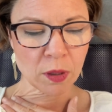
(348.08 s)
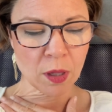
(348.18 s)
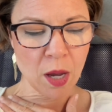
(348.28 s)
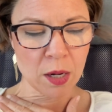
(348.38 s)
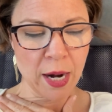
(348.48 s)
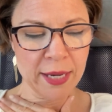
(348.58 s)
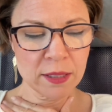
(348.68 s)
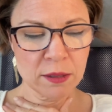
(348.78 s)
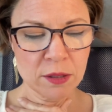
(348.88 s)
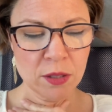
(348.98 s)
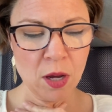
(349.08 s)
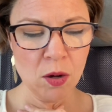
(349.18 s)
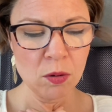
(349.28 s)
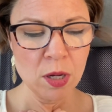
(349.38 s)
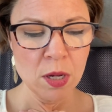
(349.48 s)
All right,
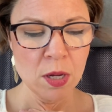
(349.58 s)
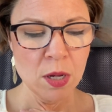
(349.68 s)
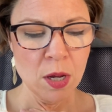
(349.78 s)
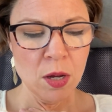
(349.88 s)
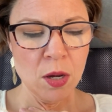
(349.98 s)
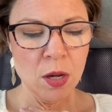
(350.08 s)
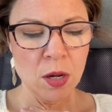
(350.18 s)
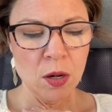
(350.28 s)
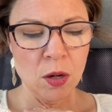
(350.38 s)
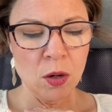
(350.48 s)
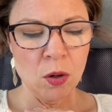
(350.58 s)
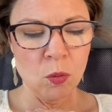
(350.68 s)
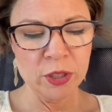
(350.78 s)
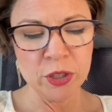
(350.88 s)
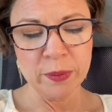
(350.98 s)
so
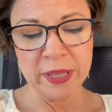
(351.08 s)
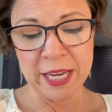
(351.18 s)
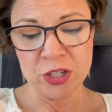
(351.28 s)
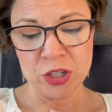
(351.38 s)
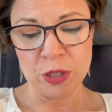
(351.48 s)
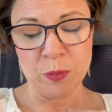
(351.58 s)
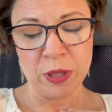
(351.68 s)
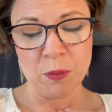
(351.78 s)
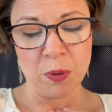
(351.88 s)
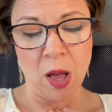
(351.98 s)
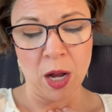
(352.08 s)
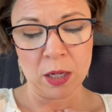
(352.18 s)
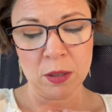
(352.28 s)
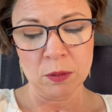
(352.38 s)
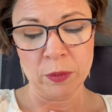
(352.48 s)
what's your relationship with the
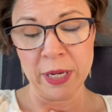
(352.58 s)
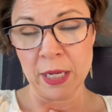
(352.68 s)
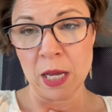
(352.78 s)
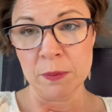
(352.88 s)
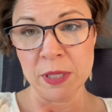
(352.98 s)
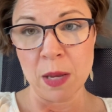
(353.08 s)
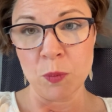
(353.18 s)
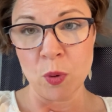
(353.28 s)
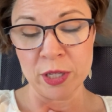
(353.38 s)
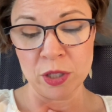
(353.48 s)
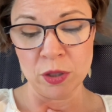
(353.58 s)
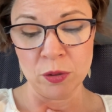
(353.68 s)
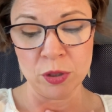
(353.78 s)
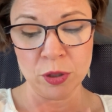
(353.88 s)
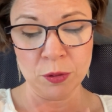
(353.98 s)
block? When it comes up, what do
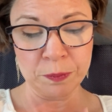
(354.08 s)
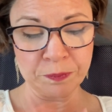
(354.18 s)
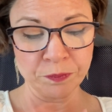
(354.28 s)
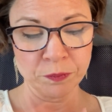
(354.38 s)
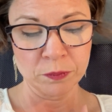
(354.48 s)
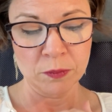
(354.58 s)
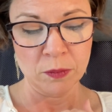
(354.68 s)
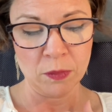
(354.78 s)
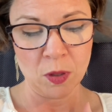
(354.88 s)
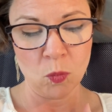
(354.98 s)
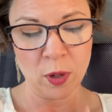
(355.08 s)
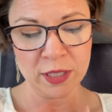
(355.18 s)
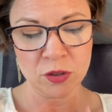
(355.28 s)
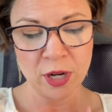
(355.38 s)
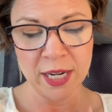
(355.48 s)
you do? What
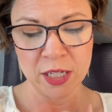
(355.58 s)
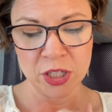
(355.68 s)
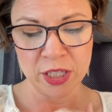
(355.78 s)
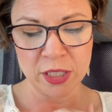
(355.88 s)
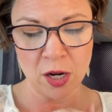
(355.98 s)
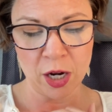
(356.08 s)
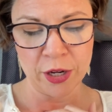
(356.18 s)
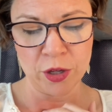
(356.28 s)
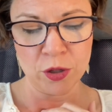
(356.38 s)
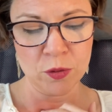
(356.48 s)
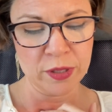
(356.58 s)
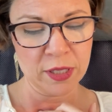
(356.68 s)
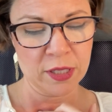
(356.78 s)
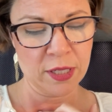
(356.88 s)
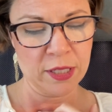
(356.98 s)
strategies are you
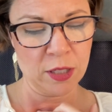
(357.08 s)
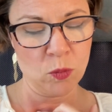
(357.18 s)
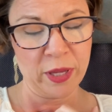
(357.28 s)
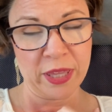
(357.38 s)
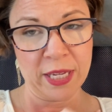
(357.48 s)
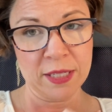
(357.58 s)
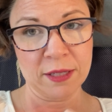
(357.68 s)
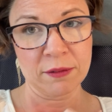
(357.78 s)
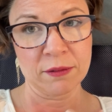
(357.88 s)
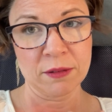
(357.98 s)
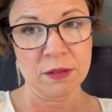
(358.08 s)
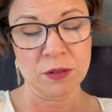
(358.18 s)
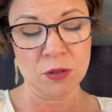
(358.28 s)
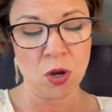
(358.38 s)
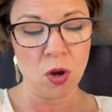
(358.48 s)
using to deal with it?
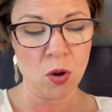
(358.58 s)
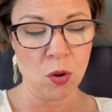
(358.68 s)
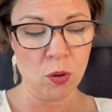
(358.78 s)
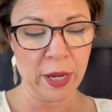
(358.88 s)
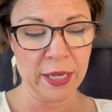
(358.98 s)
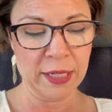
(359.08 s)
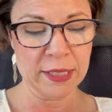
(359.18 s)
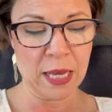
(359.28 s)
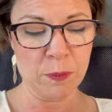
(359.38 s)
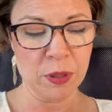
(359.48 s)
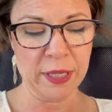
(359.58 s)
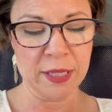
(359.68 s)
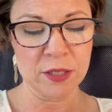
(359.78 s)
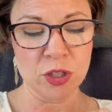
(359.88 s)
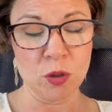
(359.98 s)
So an example
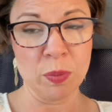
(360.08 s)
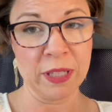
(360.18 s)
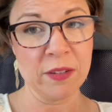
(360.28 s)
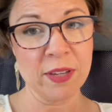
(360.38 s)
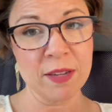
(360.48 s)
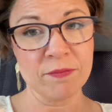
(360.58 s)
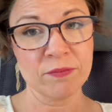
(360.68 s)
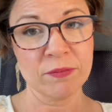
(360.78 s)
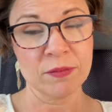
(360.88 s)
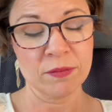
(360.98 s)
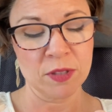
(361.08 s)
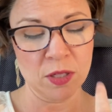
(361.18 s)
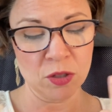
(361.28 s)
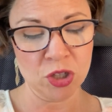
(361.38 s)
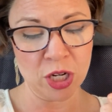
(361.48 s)
is, do you believe it? Do
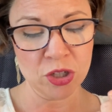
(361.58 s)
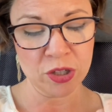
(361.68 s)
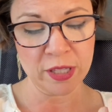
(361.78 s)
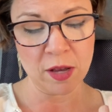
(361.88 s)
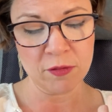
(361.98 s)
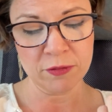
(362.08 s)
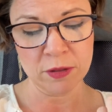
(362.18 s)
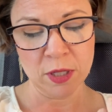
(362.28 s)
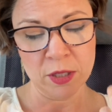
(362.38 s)
you judge yourself?